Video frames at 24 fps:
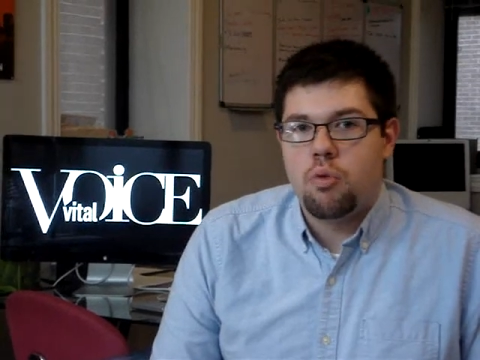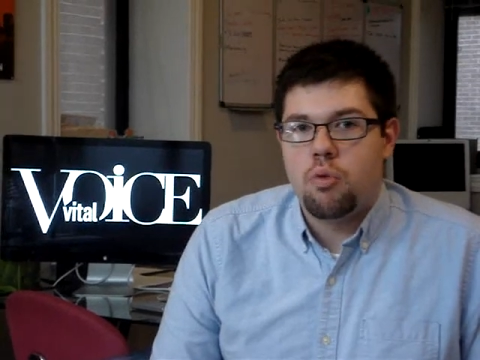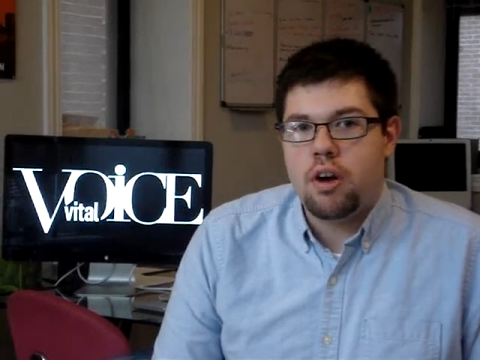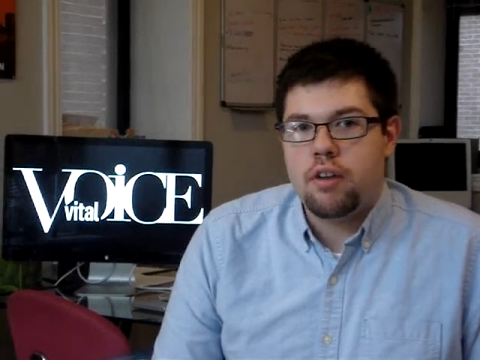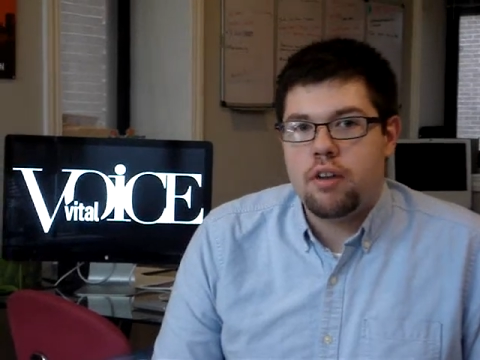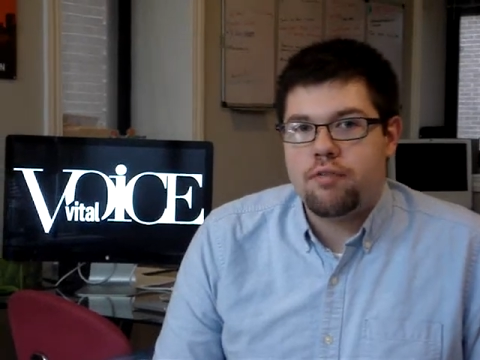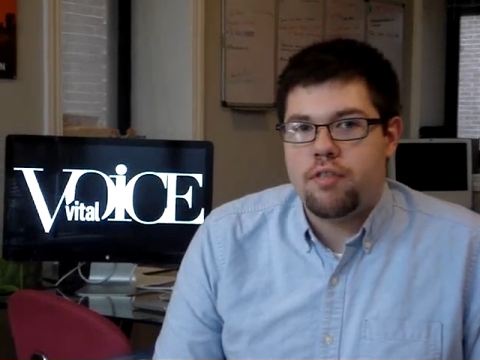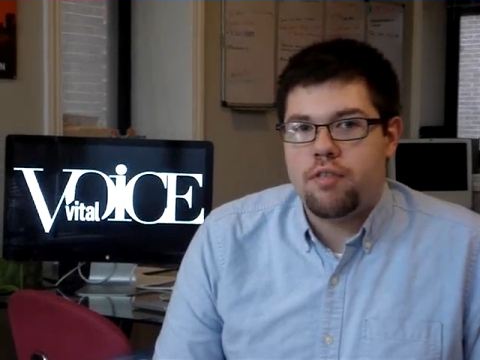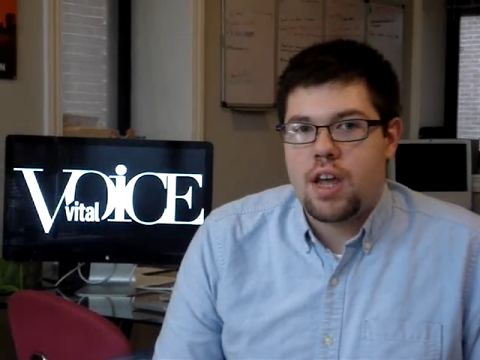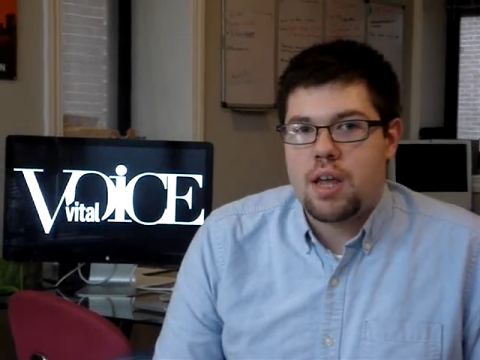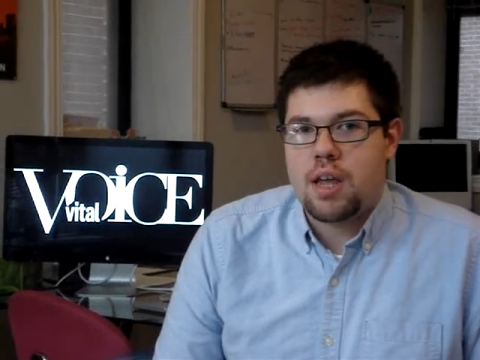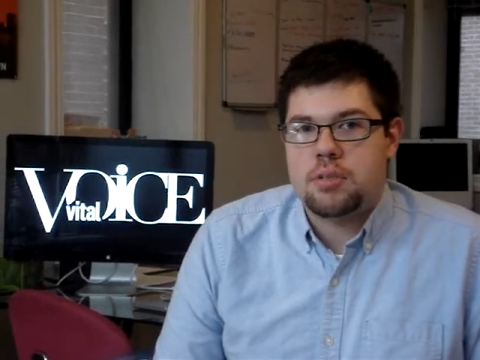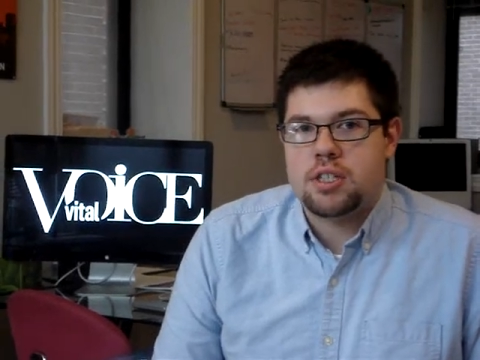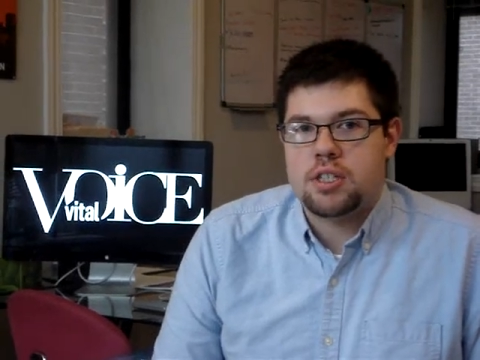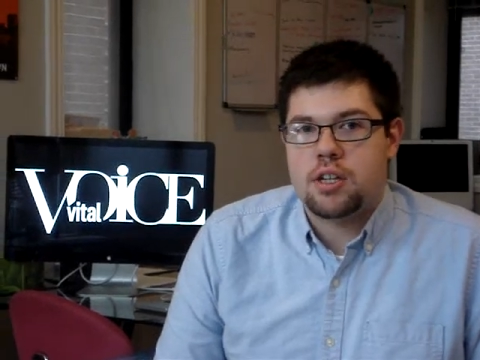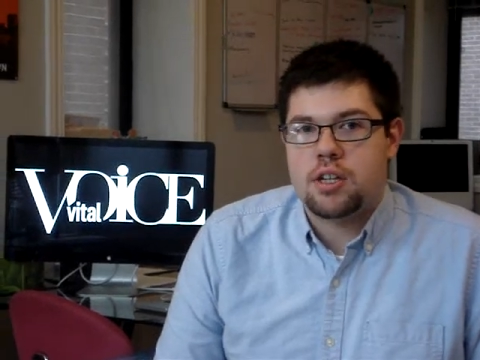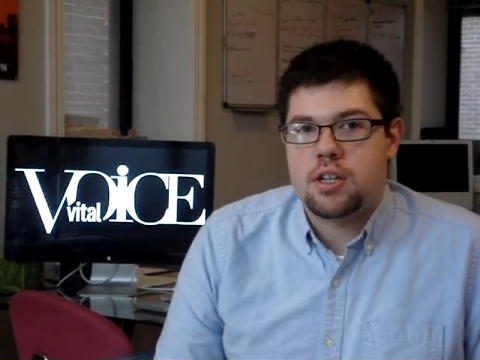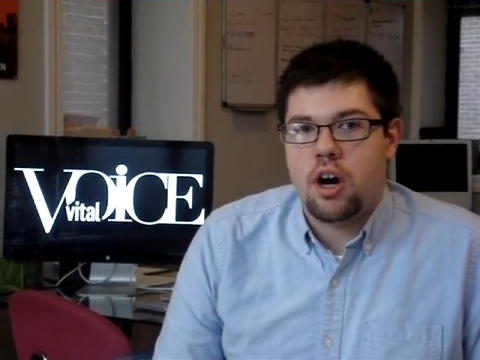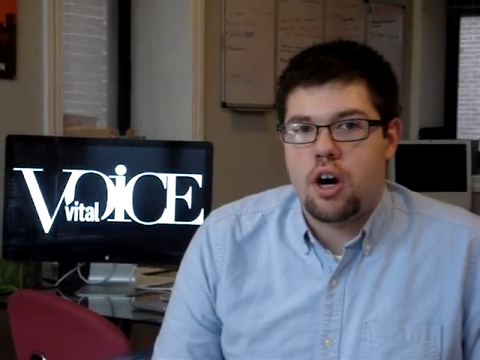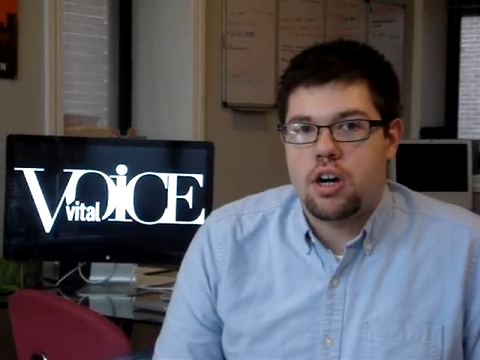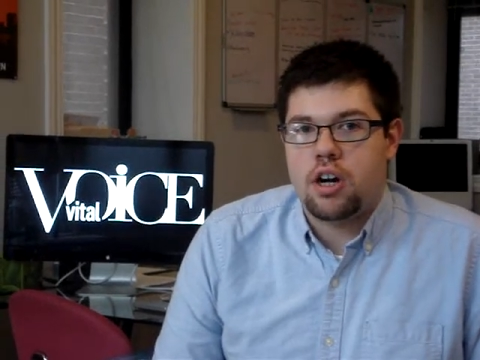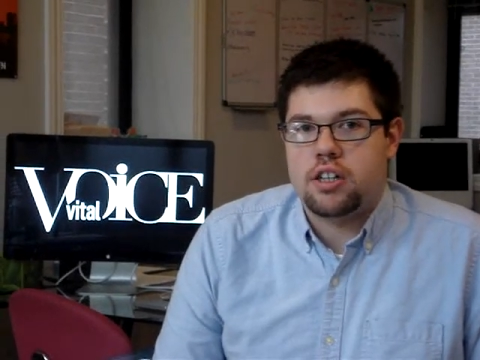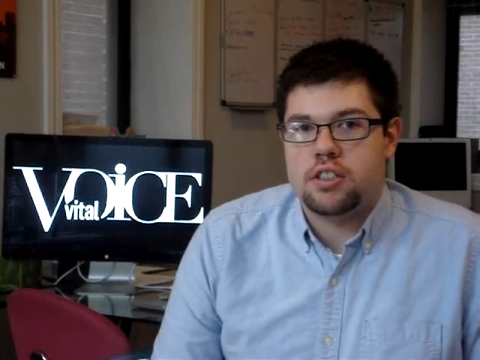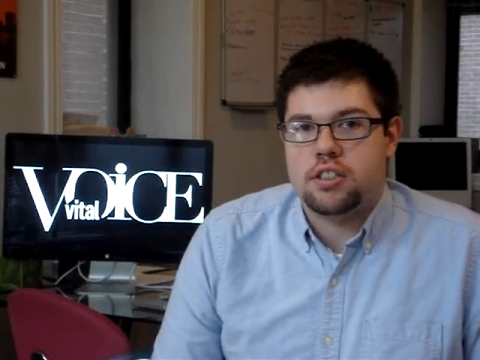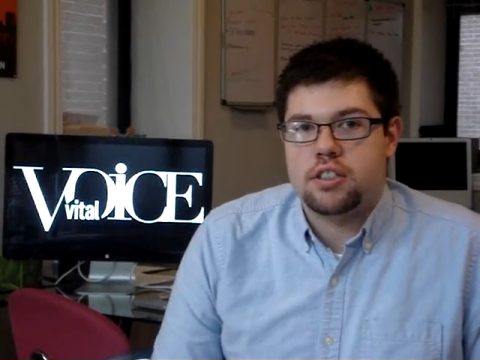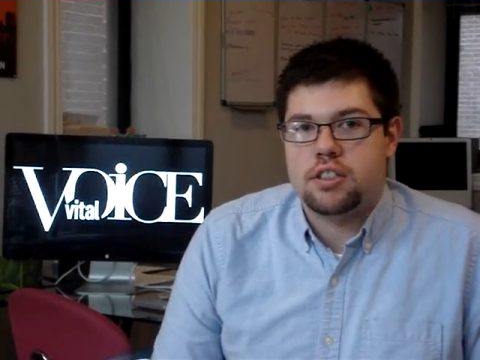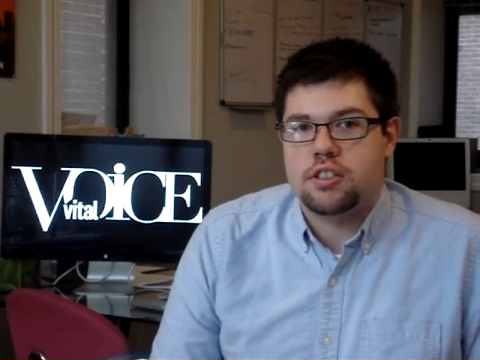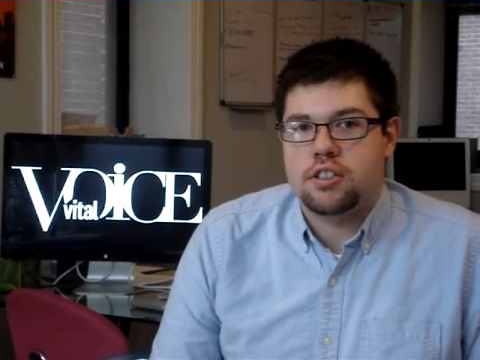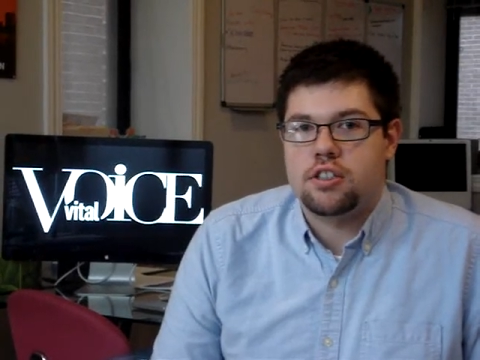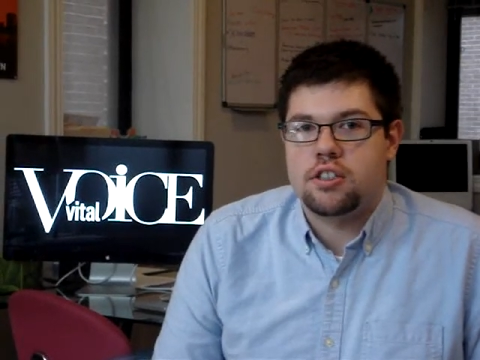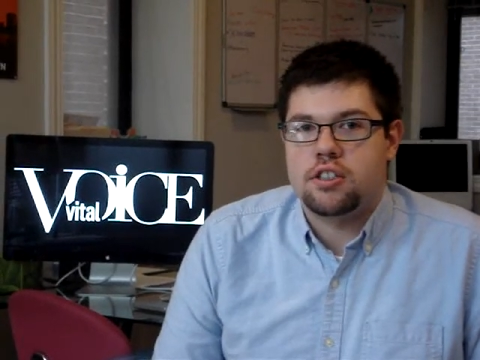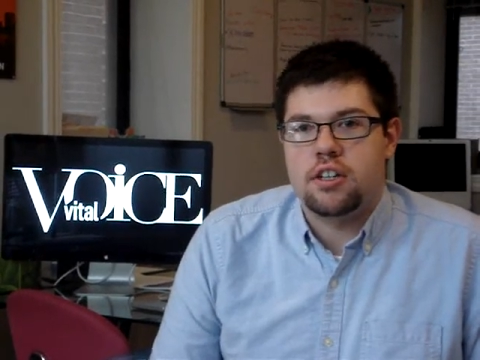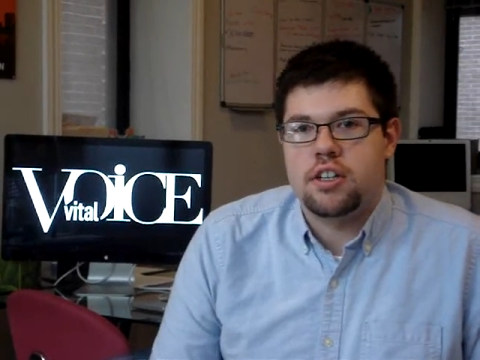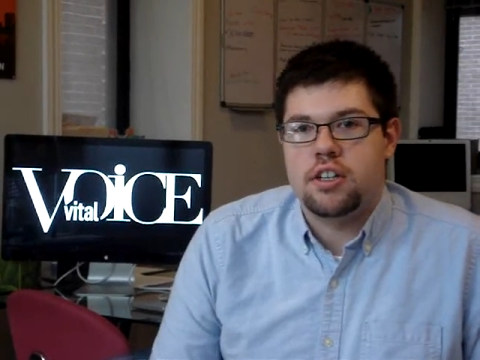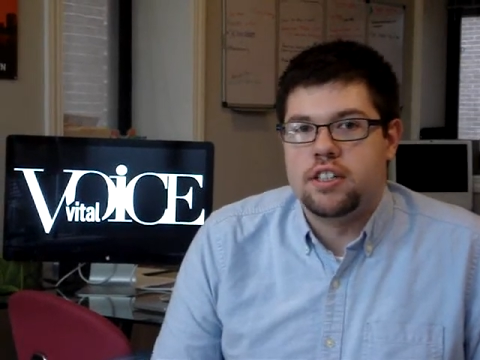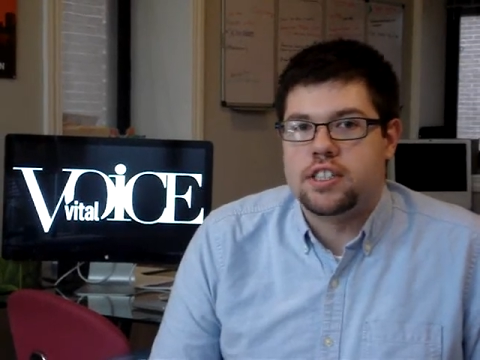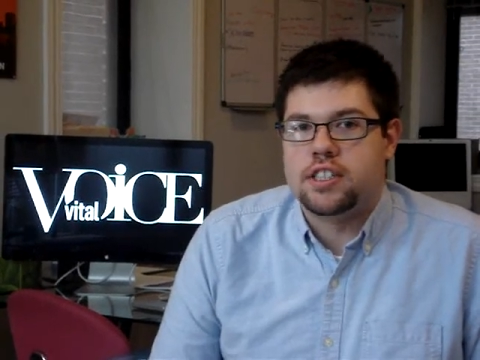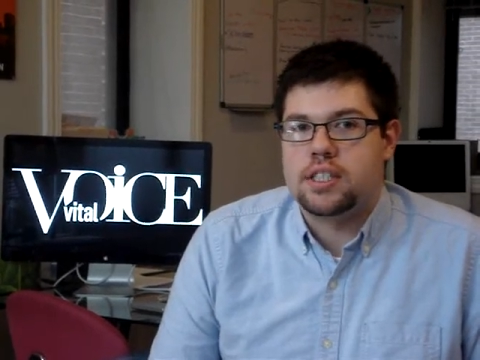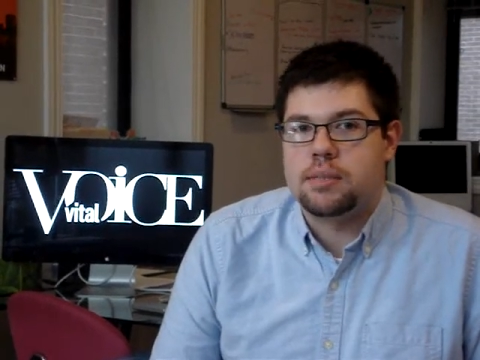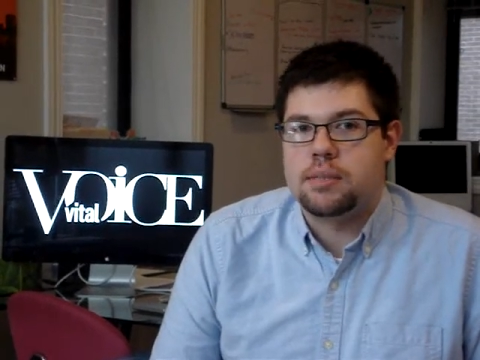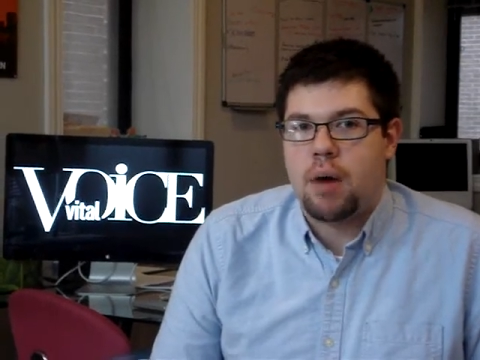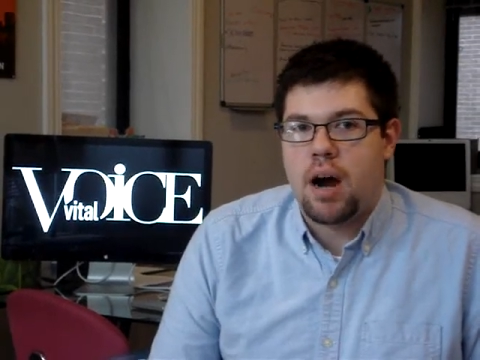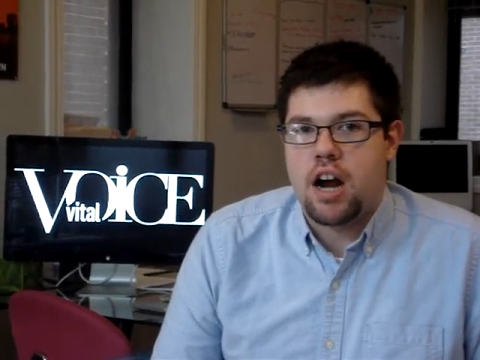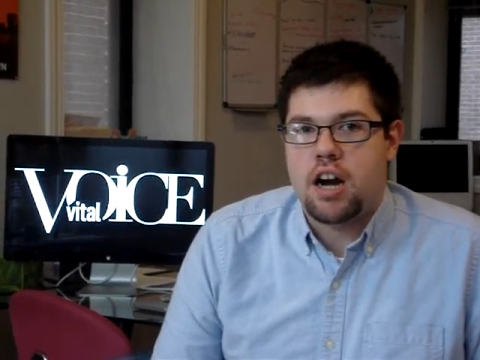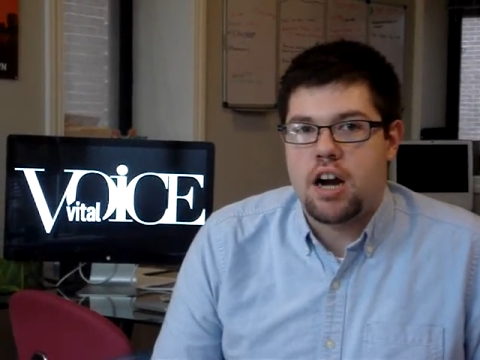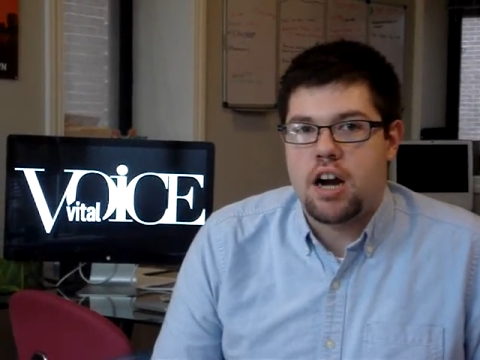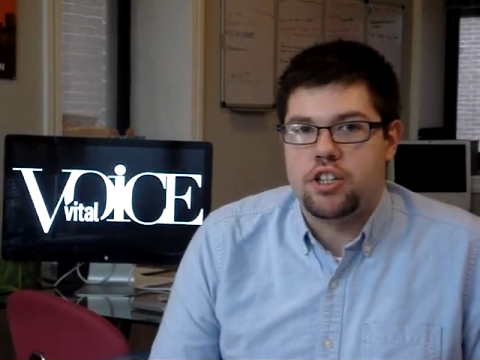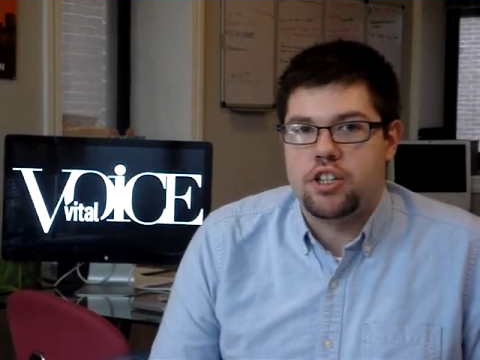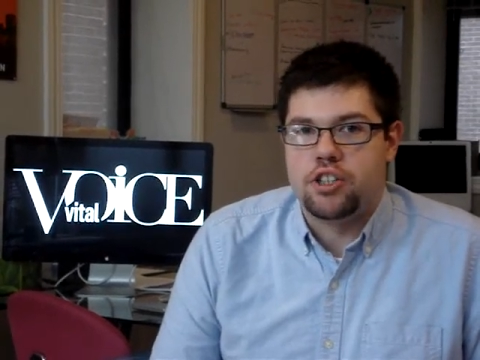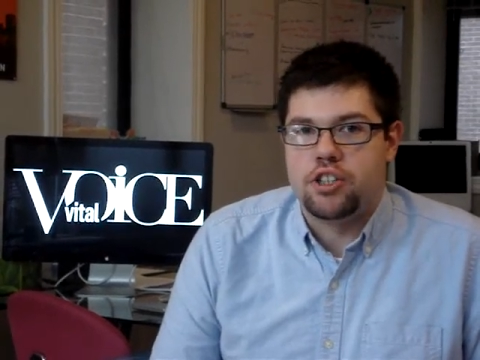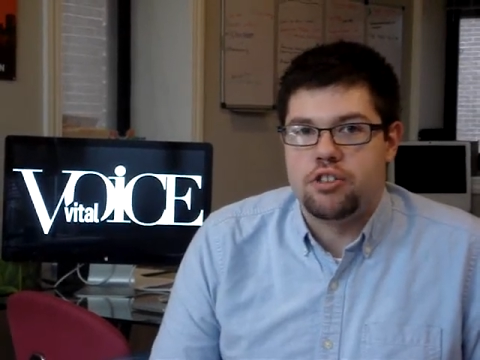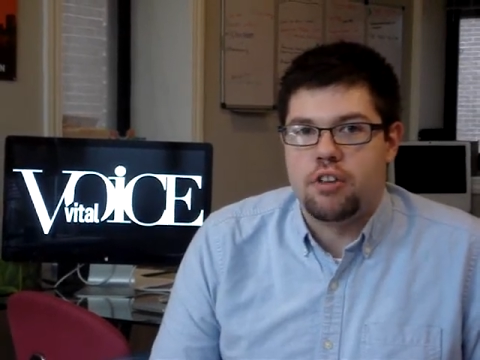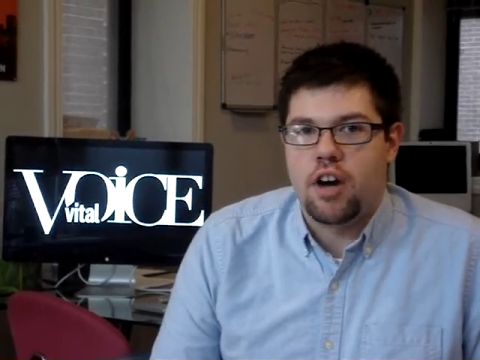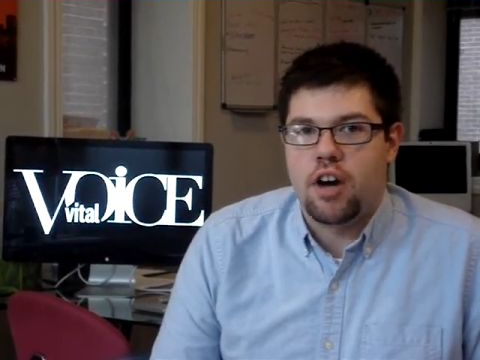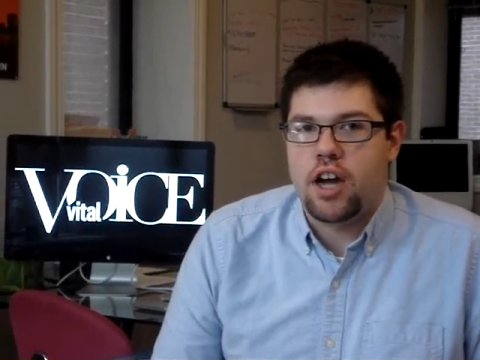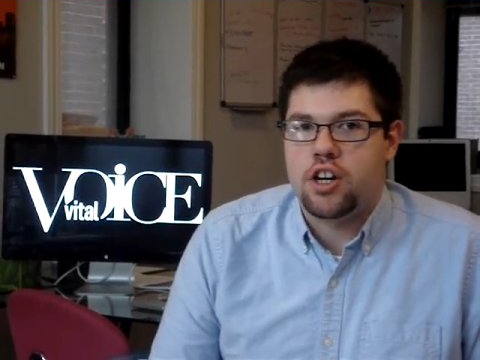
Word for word: what famous artists inspire you?